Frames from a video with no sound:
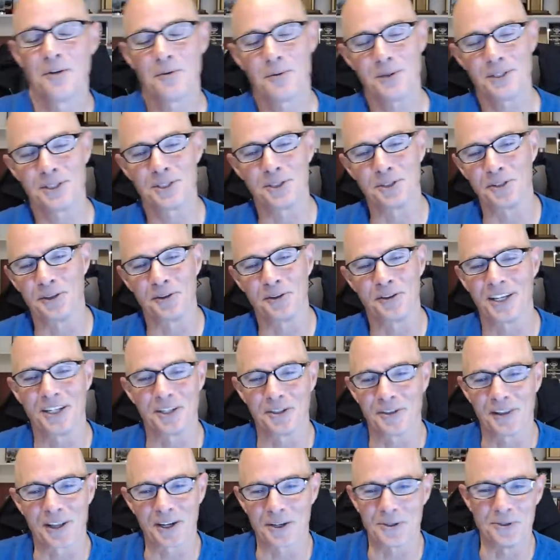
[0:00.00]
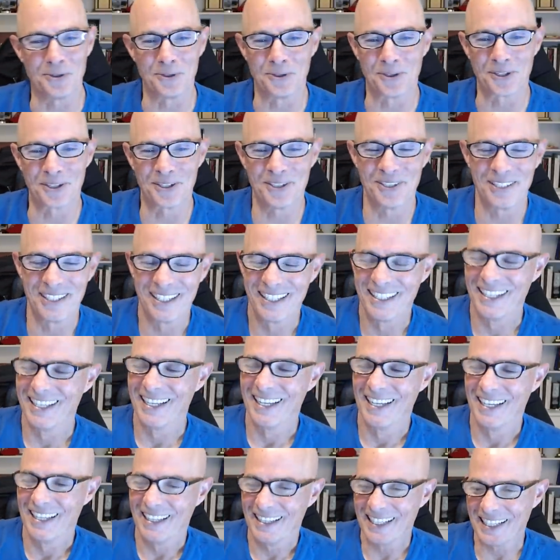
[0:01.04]
we still don't think you're that cool but
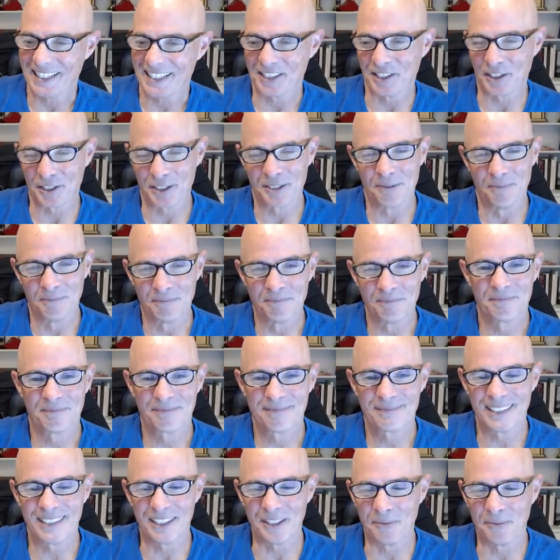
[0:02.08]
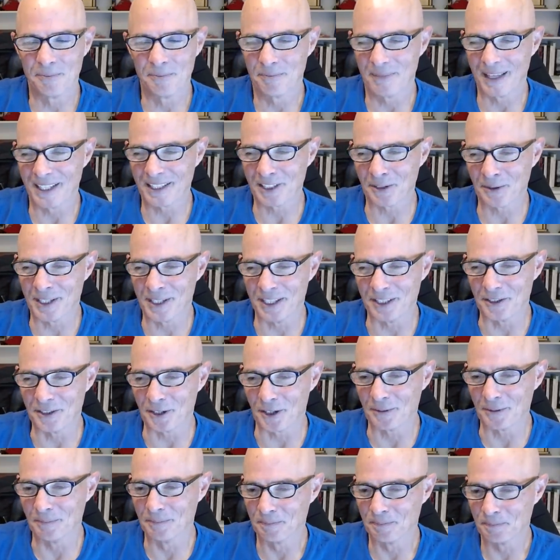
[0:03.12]
that's because you know that's how kids
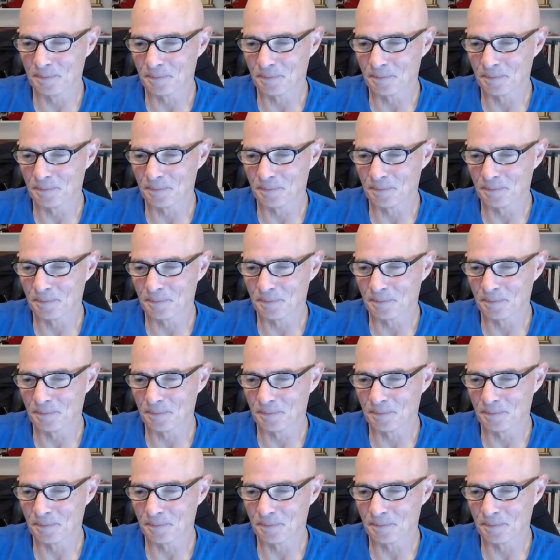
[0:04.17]
are